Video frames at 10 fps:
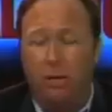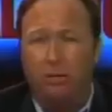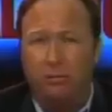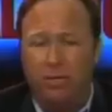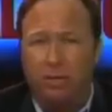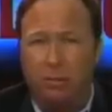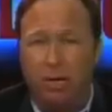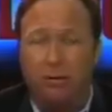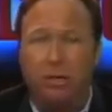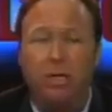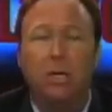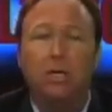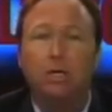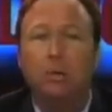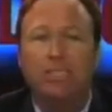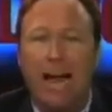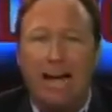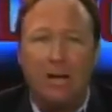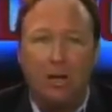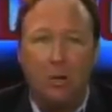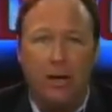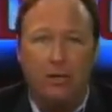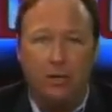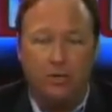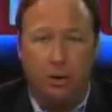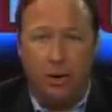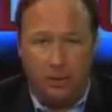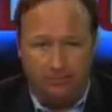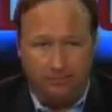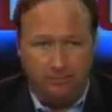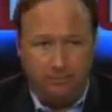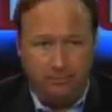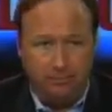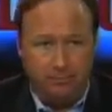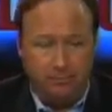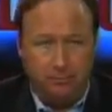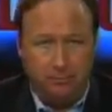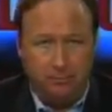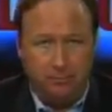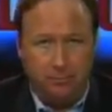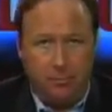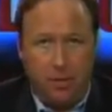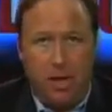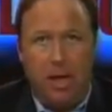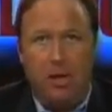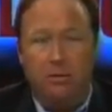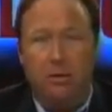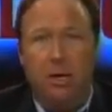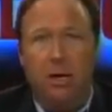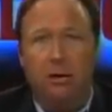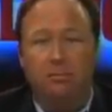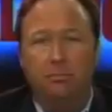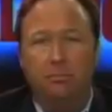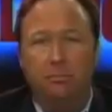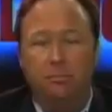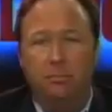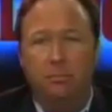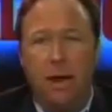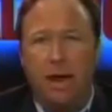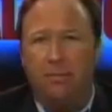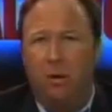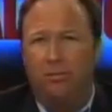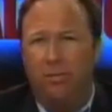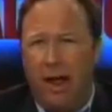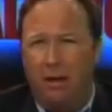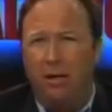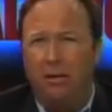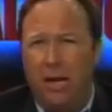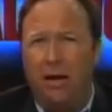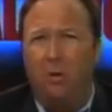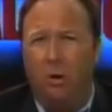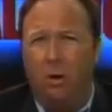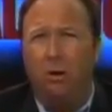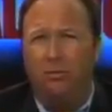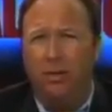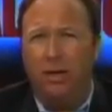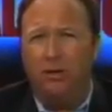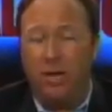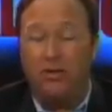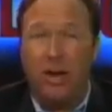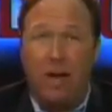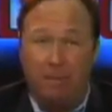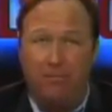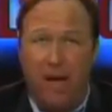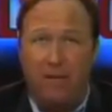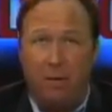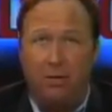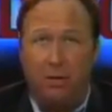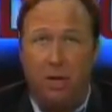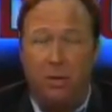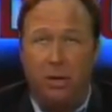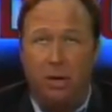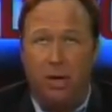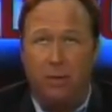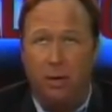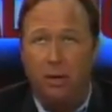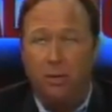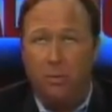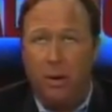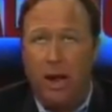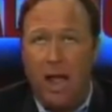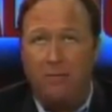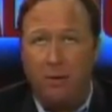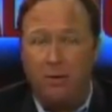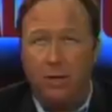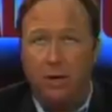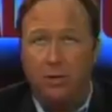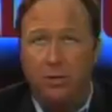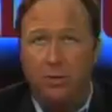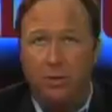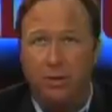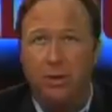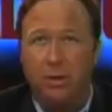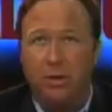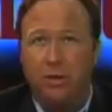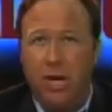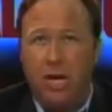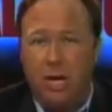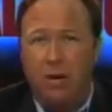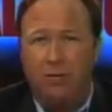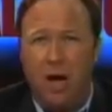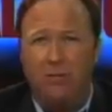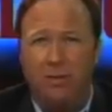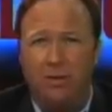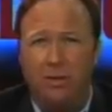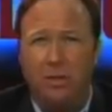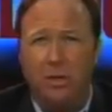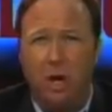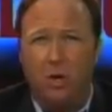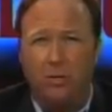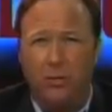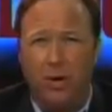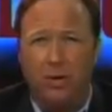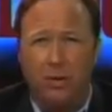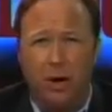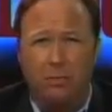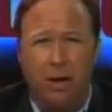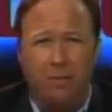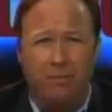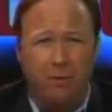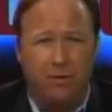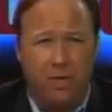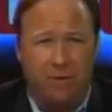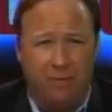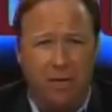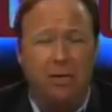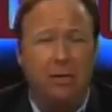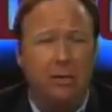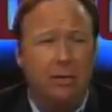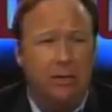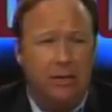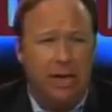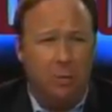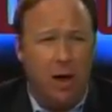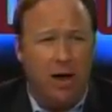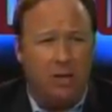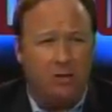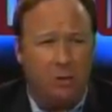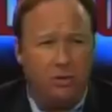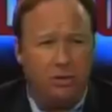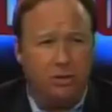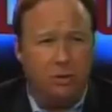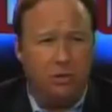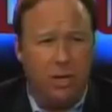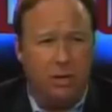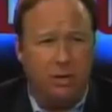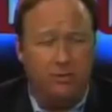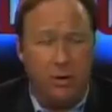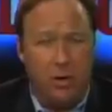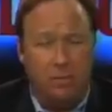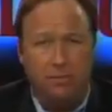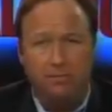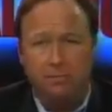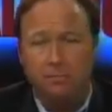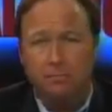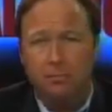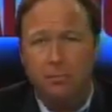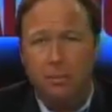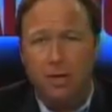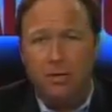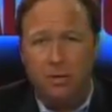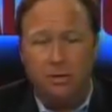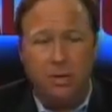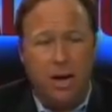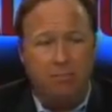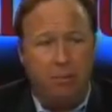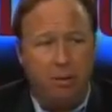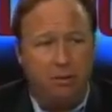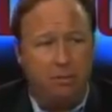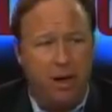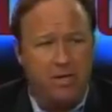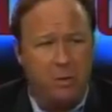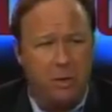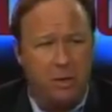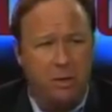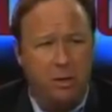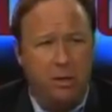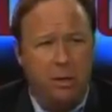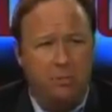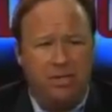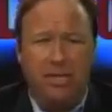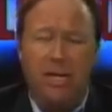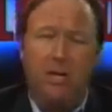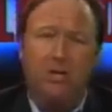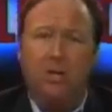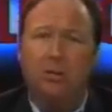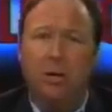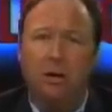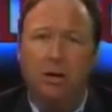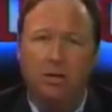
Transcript: boats, missile boats, to attack a U.S. destroyer. And Admiral Fallon got word of this. It actually happened 5 years ago. We learned of it 3.5 years ago. As soon as Cheney left office, Hirsch was ready to talk about it for his safety and had White House sources, and it was later confirmed. He's a two-time Pulitzer Prize winner. But the issue here